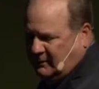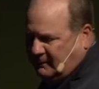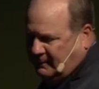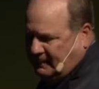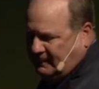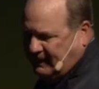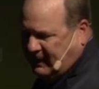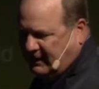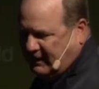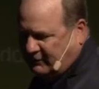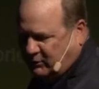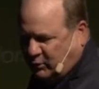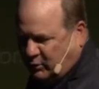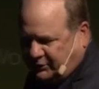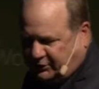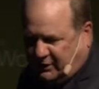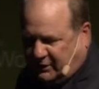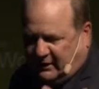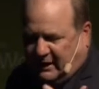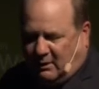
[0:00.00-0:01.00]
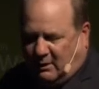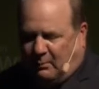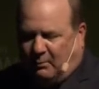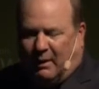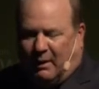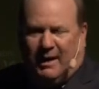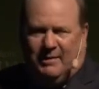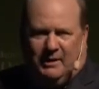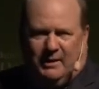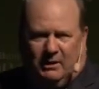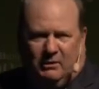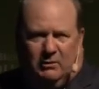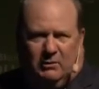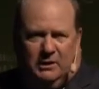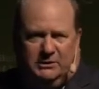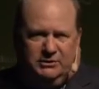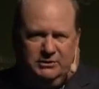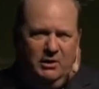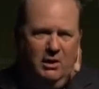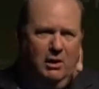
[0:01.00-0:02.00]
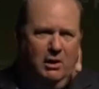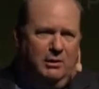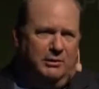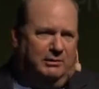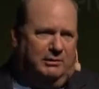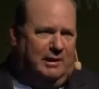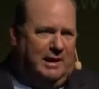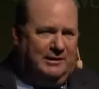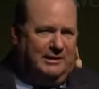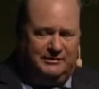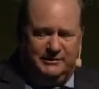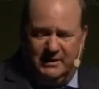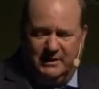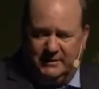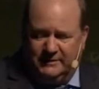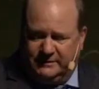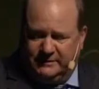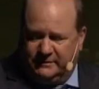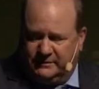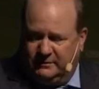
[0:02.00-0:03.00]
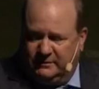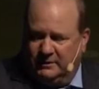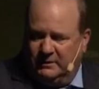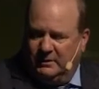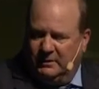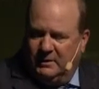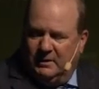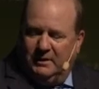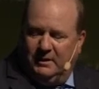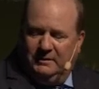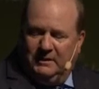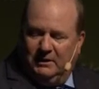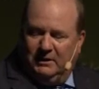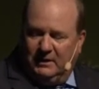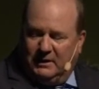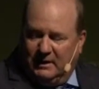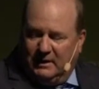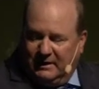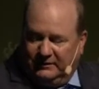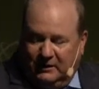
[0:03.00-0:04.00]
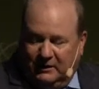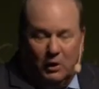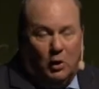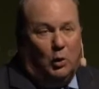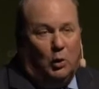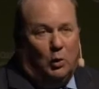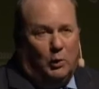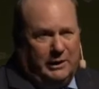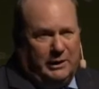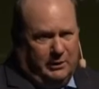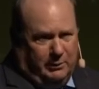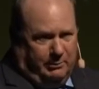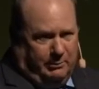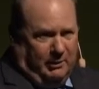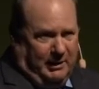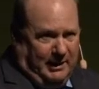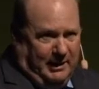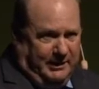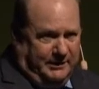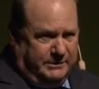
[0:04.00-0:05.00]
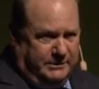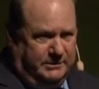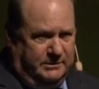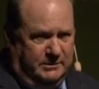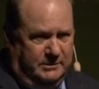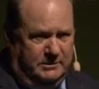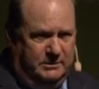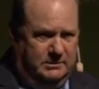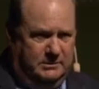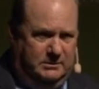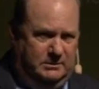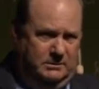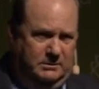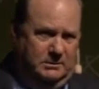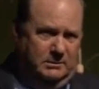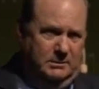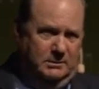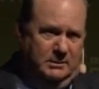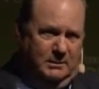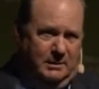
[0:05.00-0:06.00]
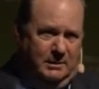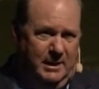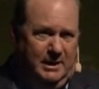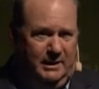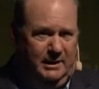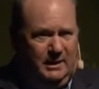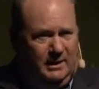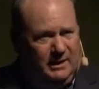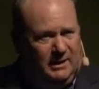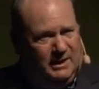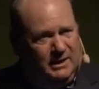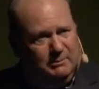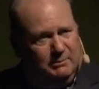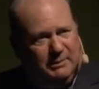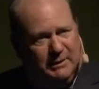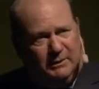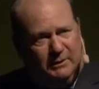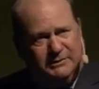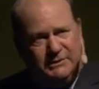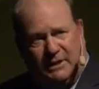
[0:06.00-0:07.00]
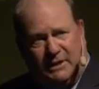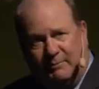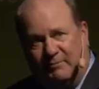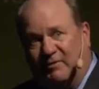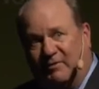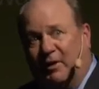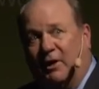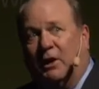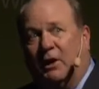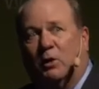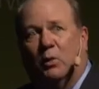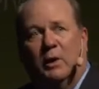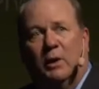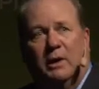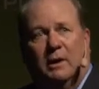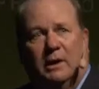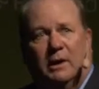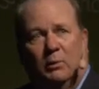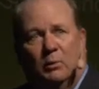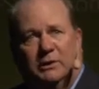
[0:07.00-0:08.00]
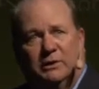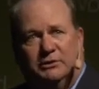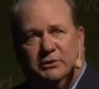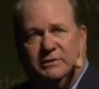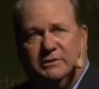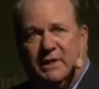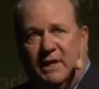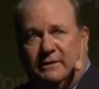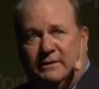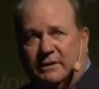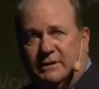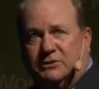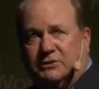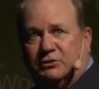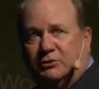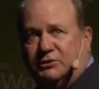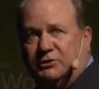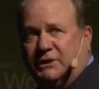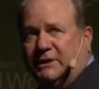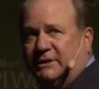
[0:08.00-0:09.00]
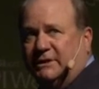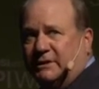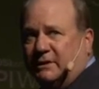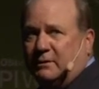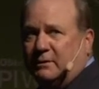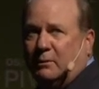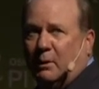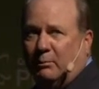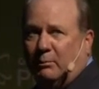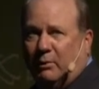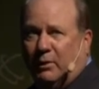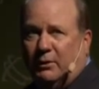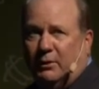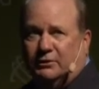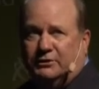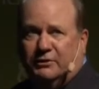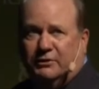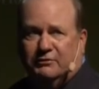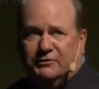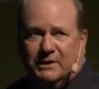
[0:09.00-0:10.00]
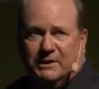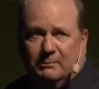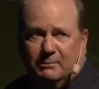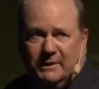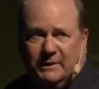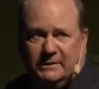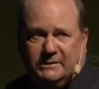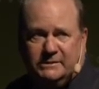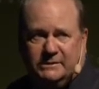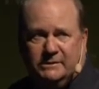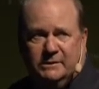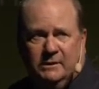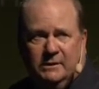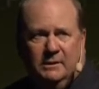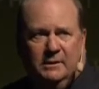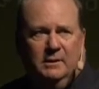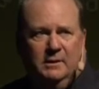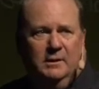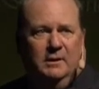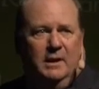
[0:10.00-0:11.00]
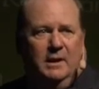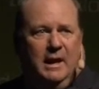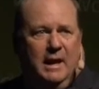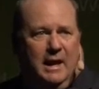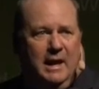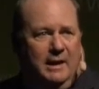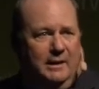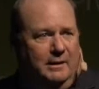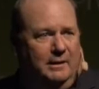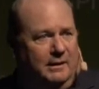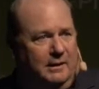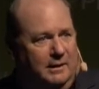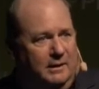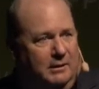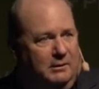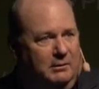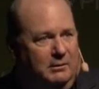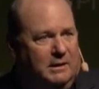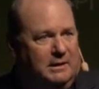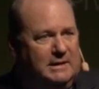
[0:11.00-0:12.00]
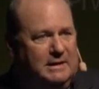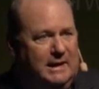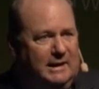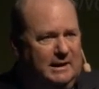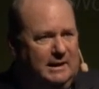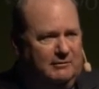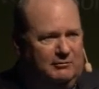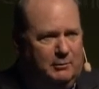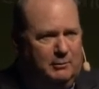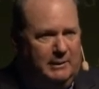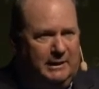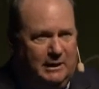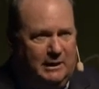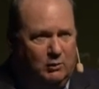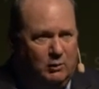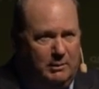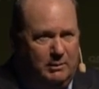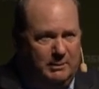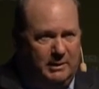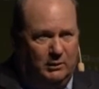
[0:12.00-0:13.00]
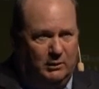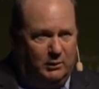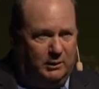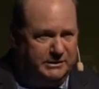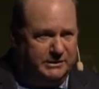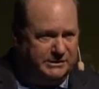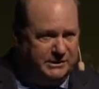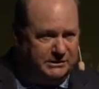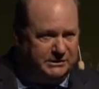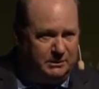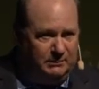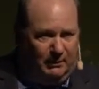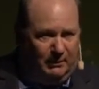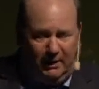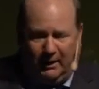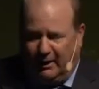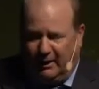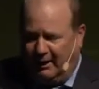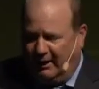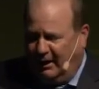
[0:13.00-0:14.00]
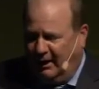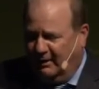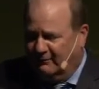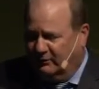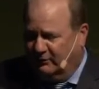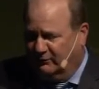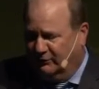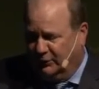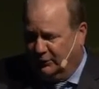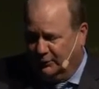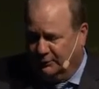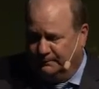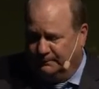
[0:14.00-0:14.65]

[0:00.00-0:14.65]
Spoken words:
Then, of course, you can now apply that across to all your assets, then looking at the whole enterprise, right? It builds up very quickly once you take this strategic approach of templates and taking it from an equipment or a system level view.